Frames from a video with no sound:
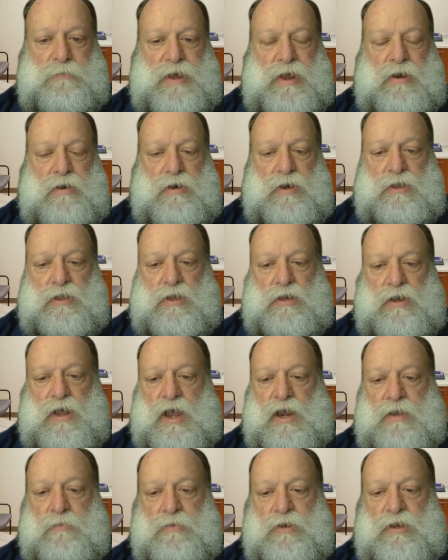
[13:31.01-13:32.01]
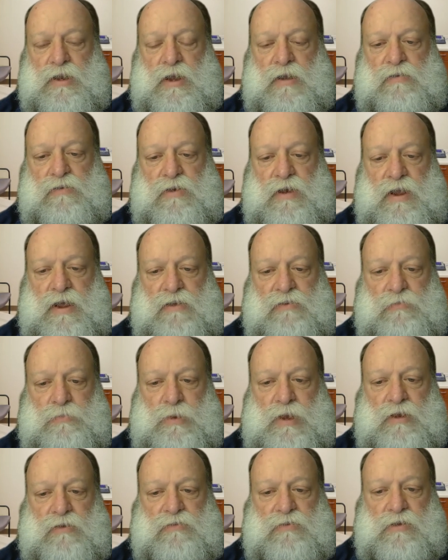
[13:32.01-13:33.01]
better at the documentation
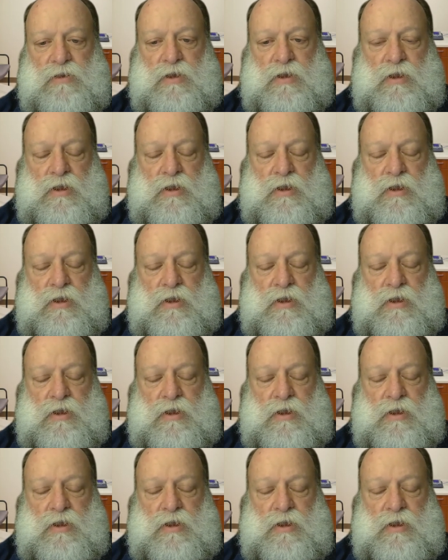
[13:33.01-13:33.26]
aspects.